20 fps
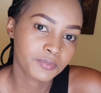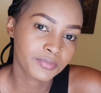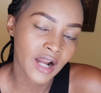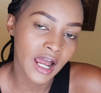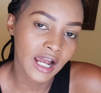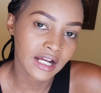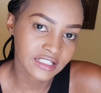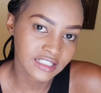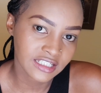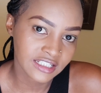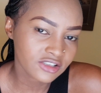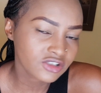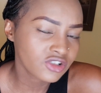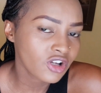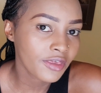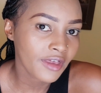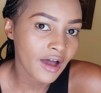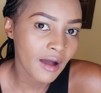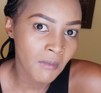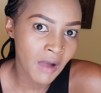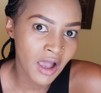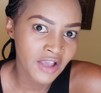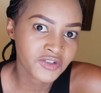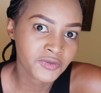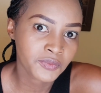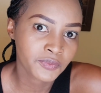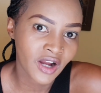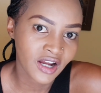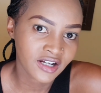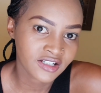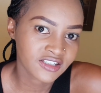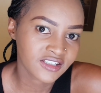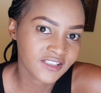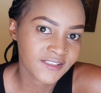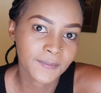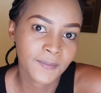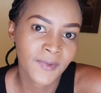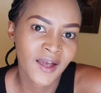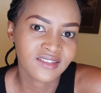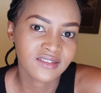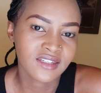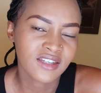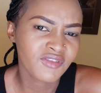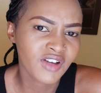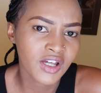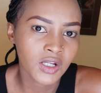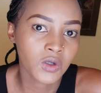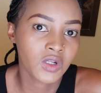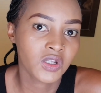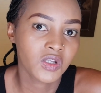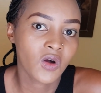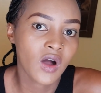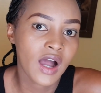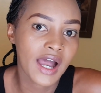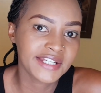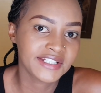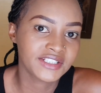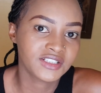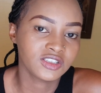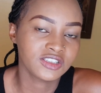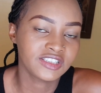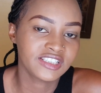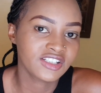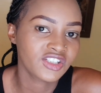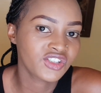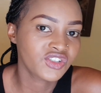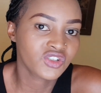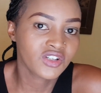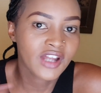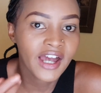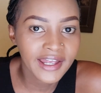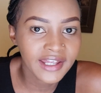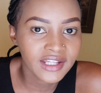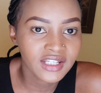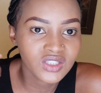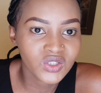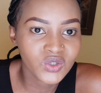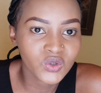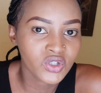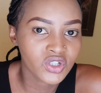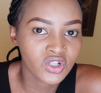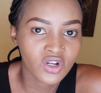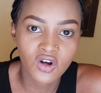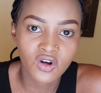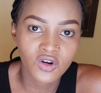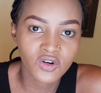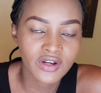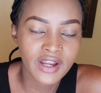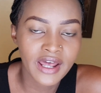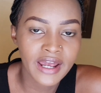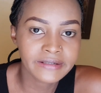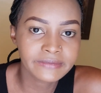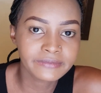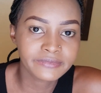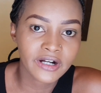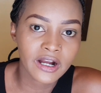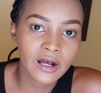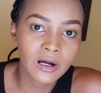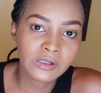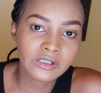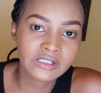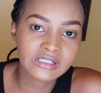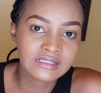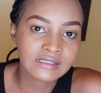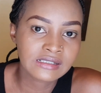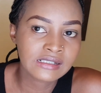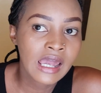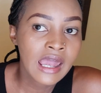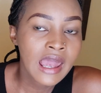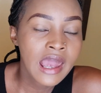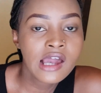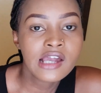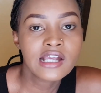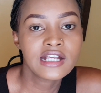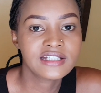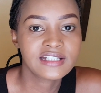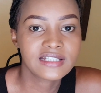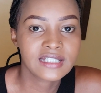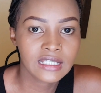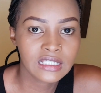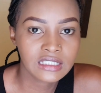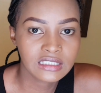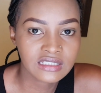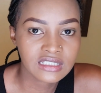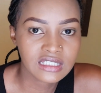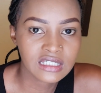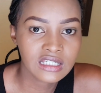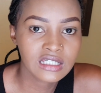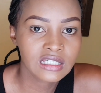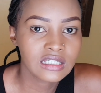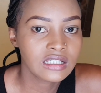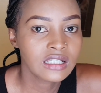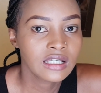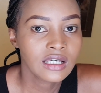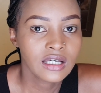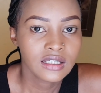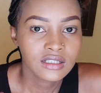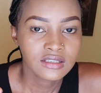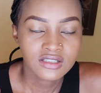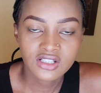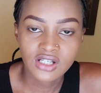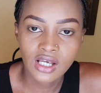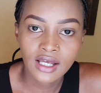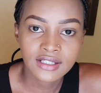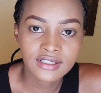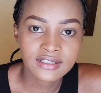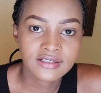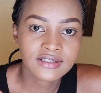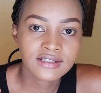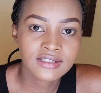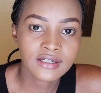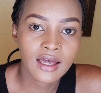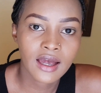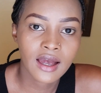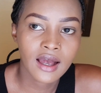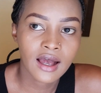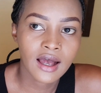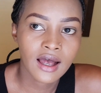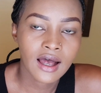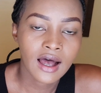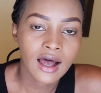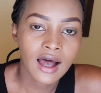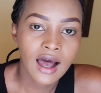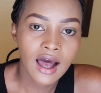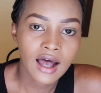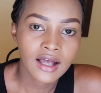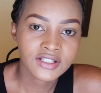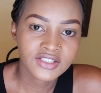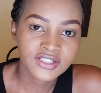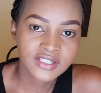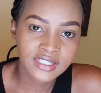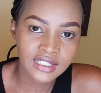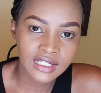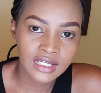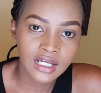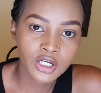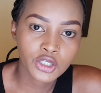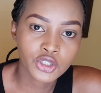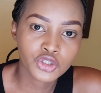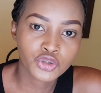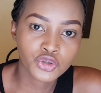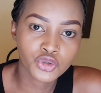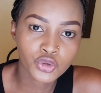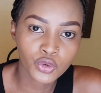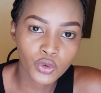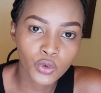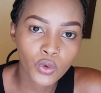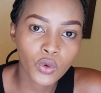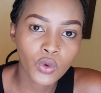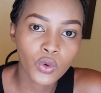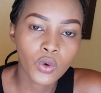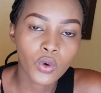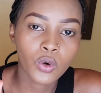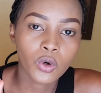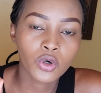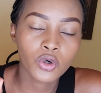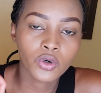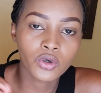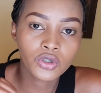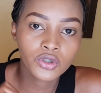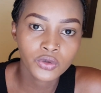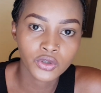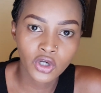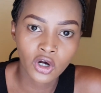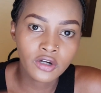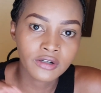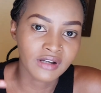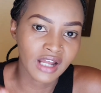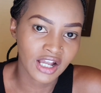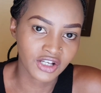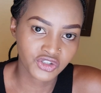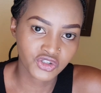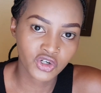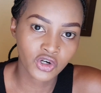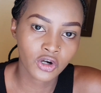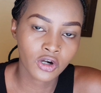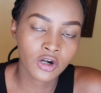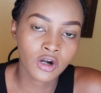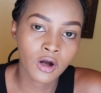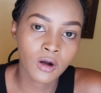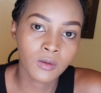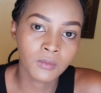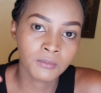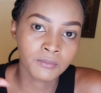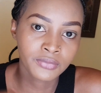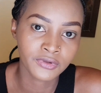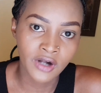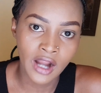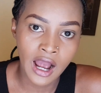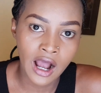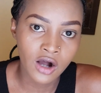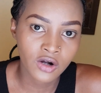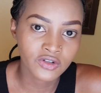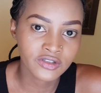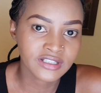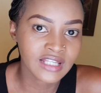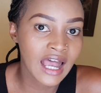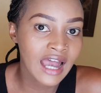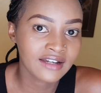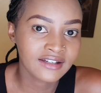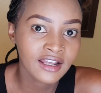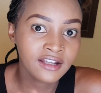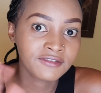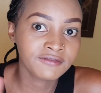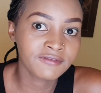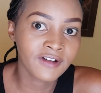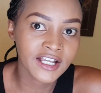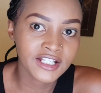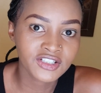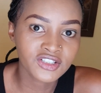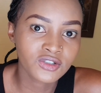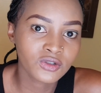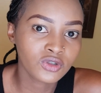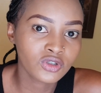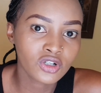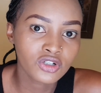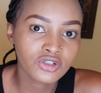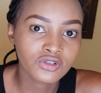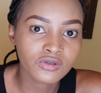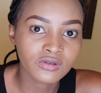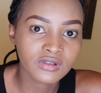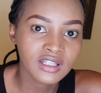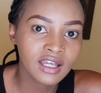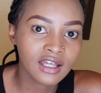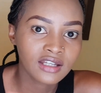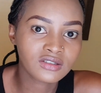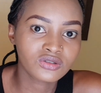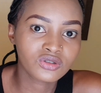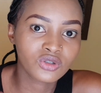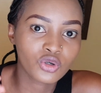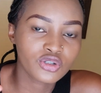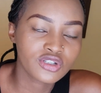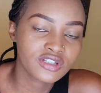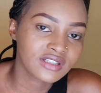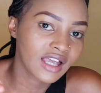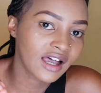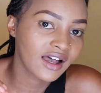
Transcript: practice, not that much practice, but even when you're idle, just try, do your own eyebrows, and it's easy. Just stick to your natural brows. I'd advise you not to get those